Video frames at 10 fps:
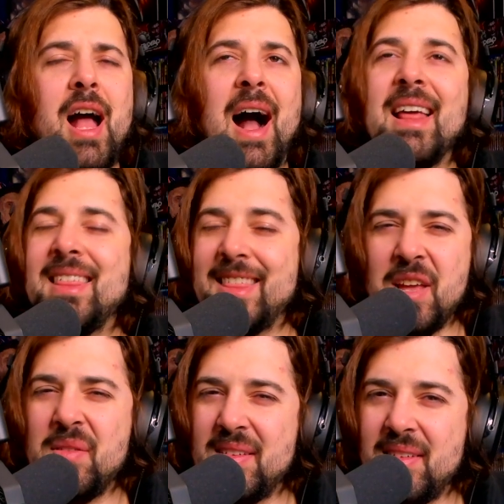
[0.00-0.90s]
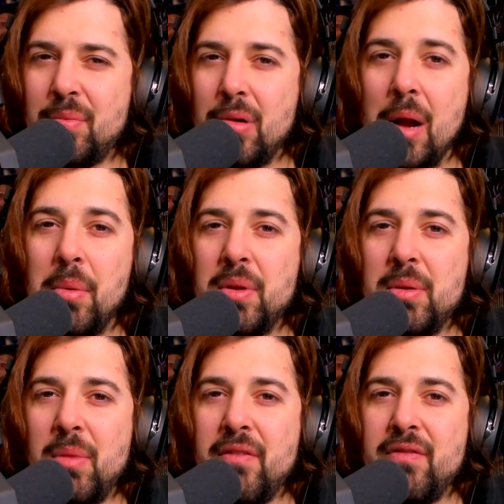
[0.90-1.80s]
I think this is probably
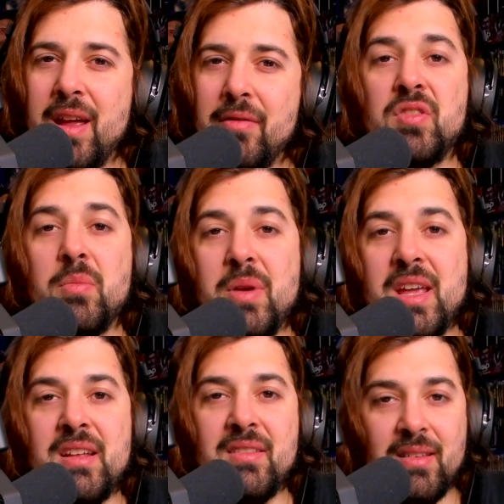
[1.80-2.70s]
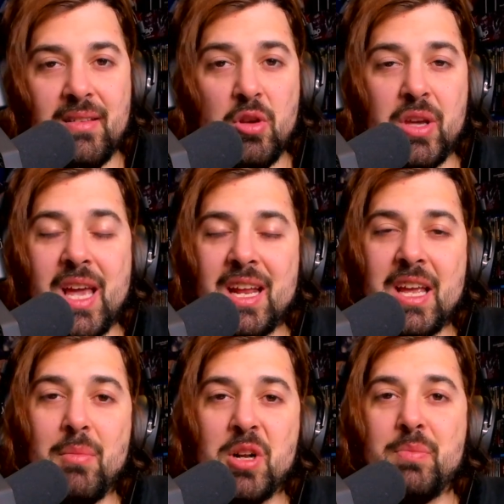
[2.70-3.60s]
my favorite. To me, you can't
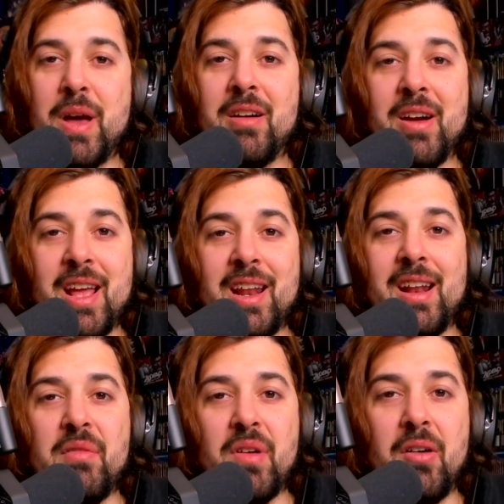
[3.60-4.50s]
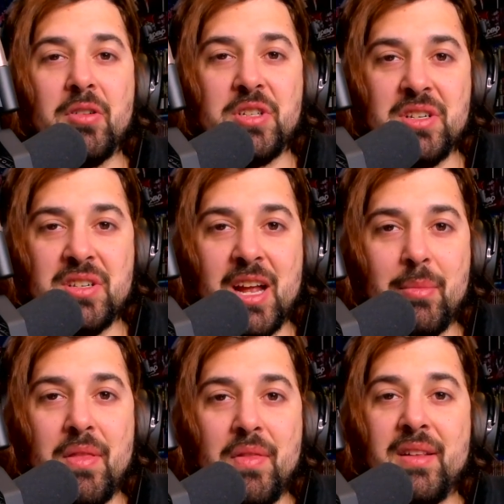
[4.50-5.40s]
get much better in an anthology
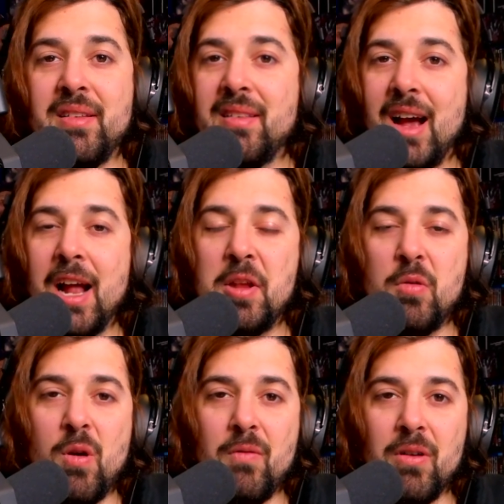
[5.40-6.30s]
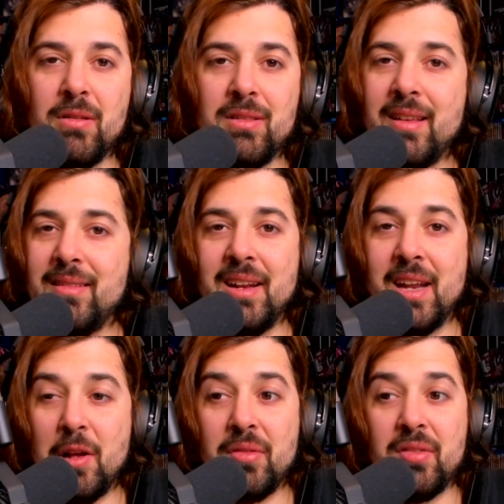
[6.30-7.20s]
segment than to tide you over. Leslie
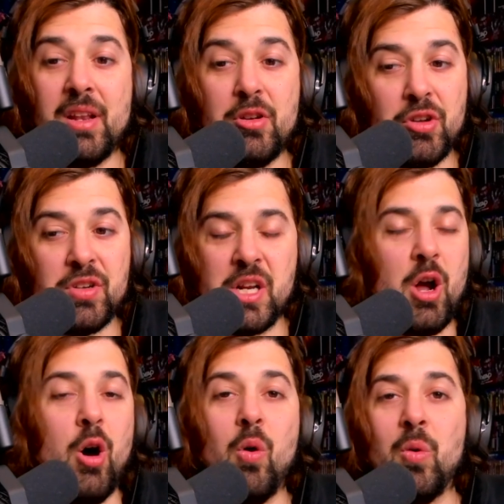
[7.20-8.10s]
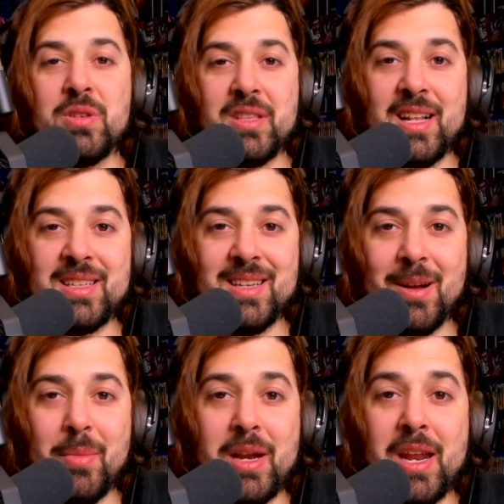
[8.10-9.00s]
Nielsen just owns that
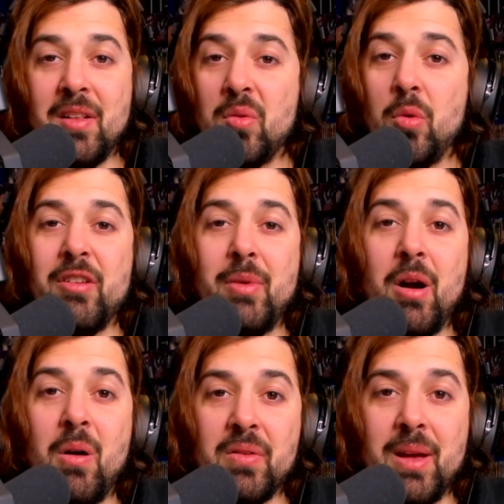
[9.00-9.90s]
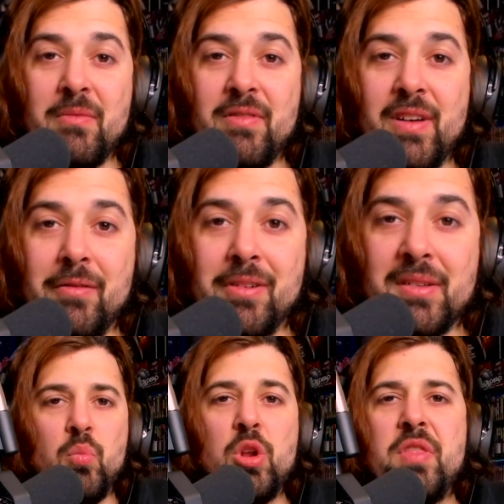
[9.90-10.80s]
segment, and it's one of my all-time
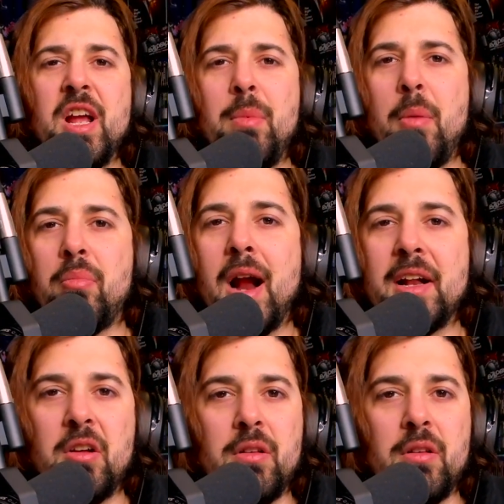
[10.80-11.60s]
favorites. When you think about practical